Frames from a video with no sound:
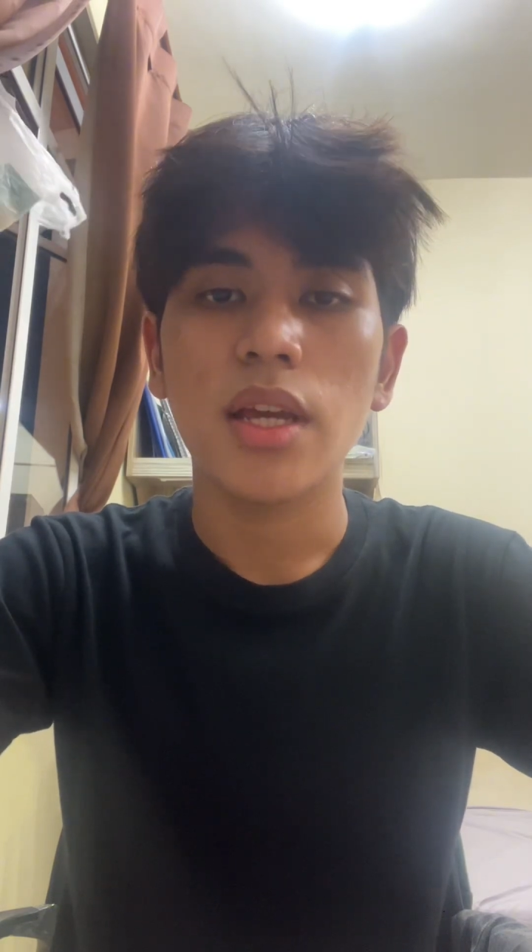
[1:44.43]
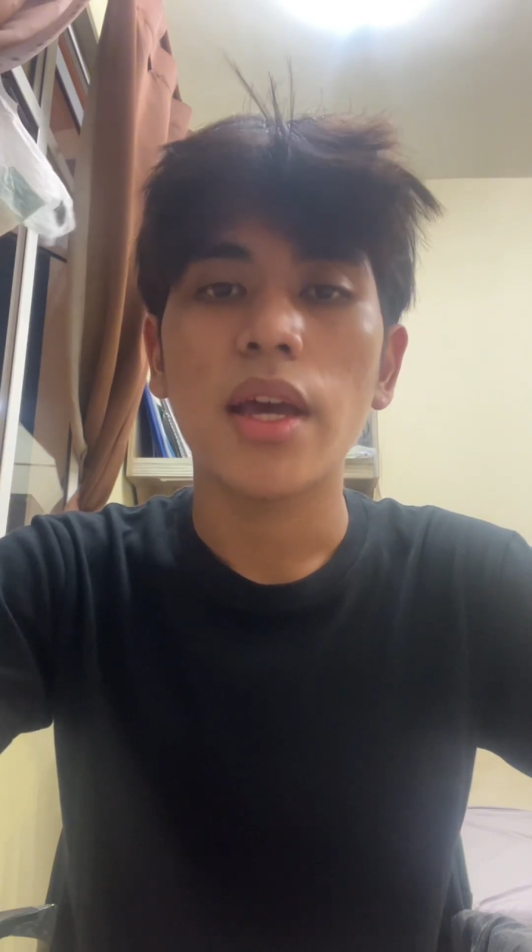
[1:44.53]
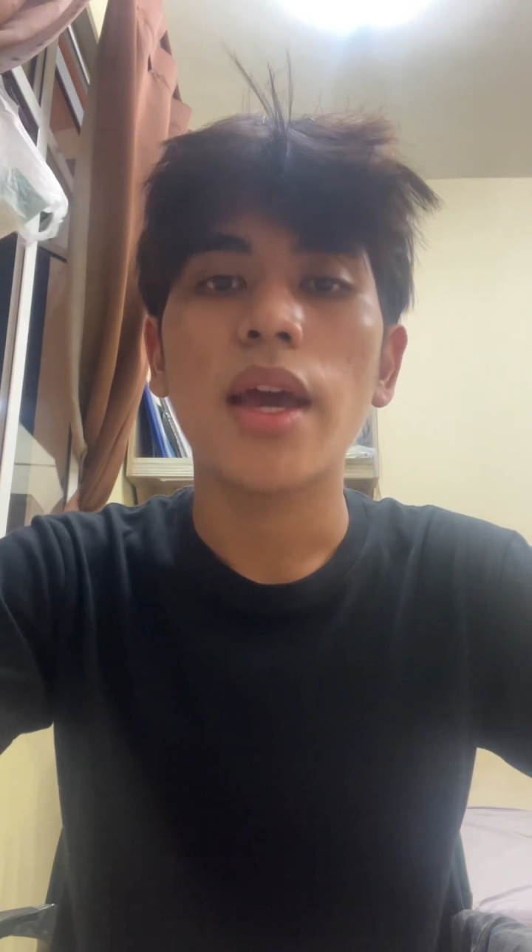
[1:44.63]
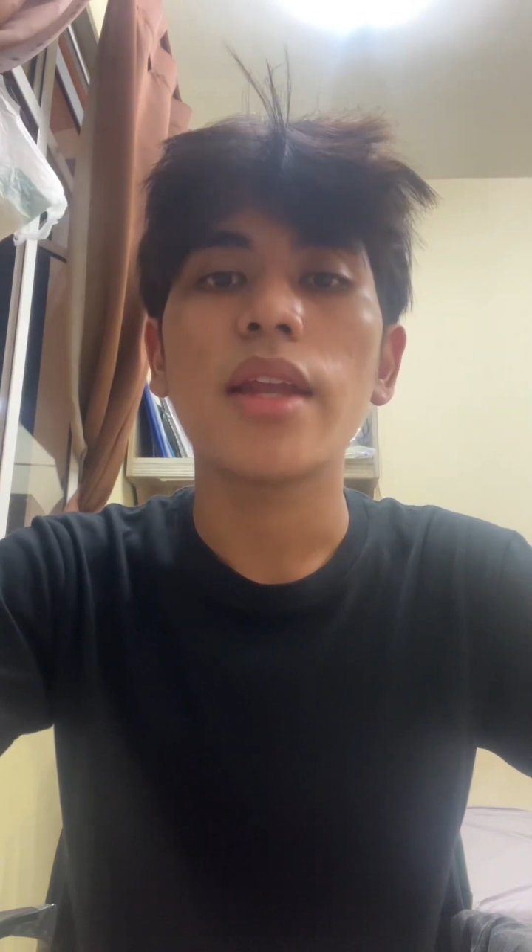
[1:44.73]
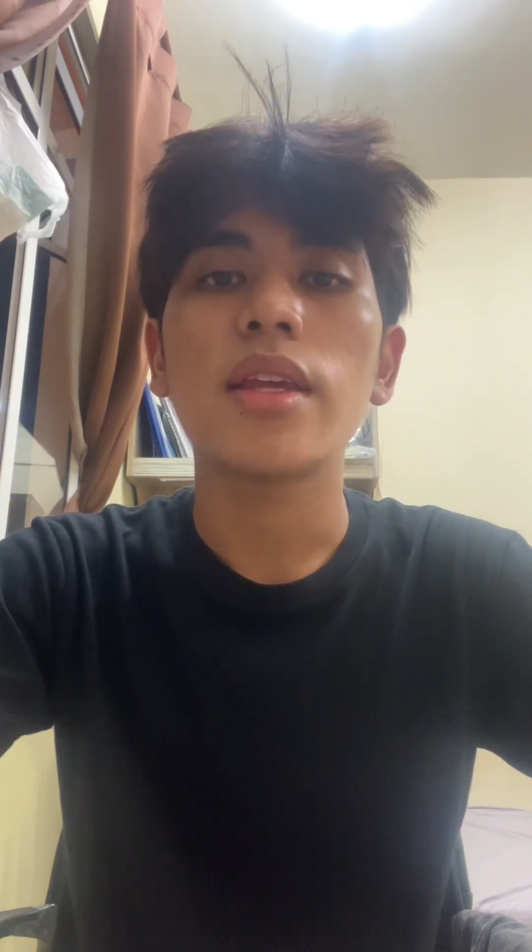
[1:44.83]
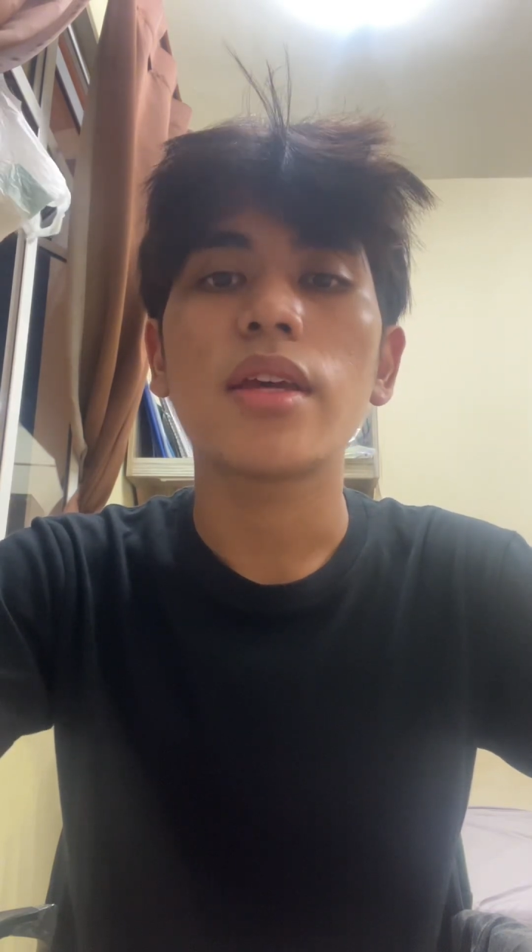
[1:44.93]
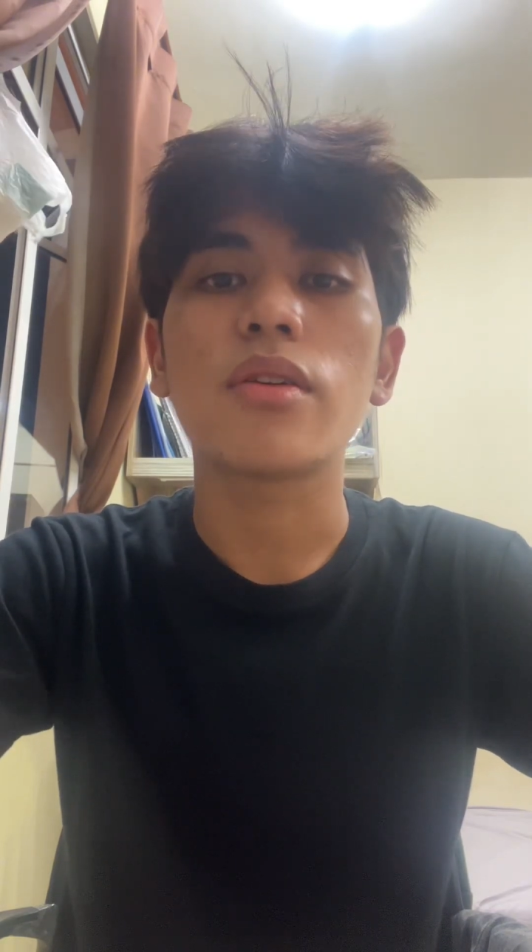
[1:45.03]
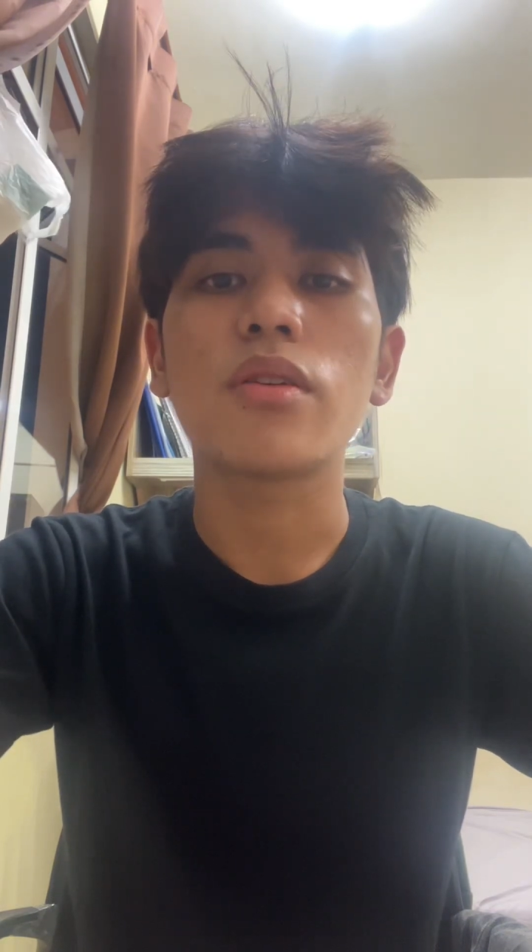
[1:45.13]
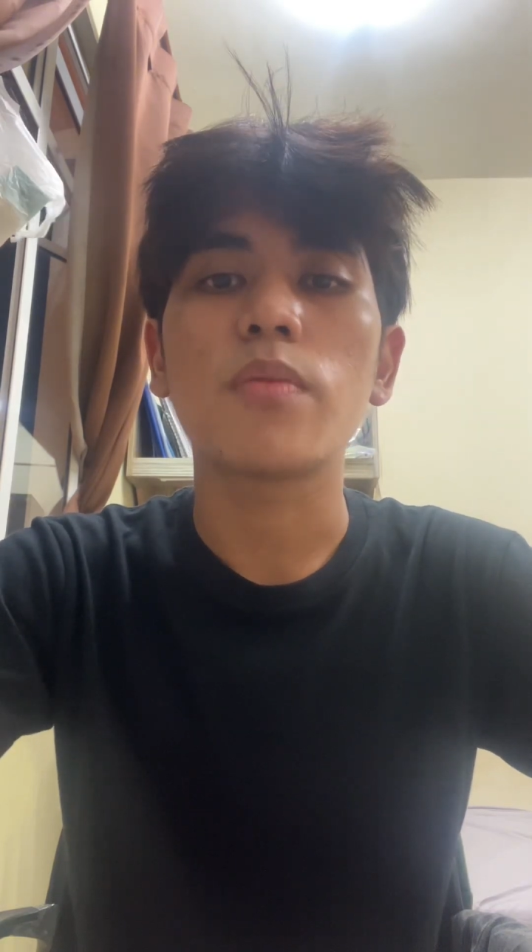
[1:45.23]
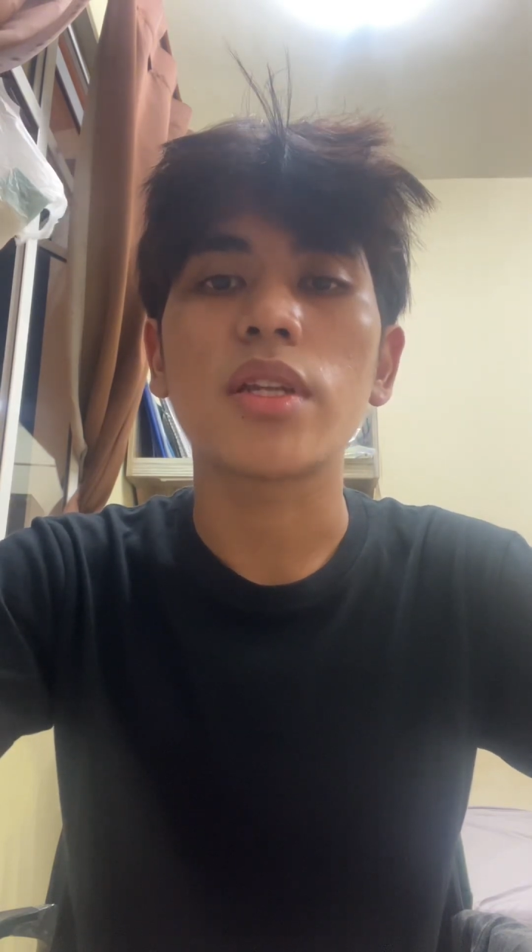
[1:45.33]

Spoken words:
and economic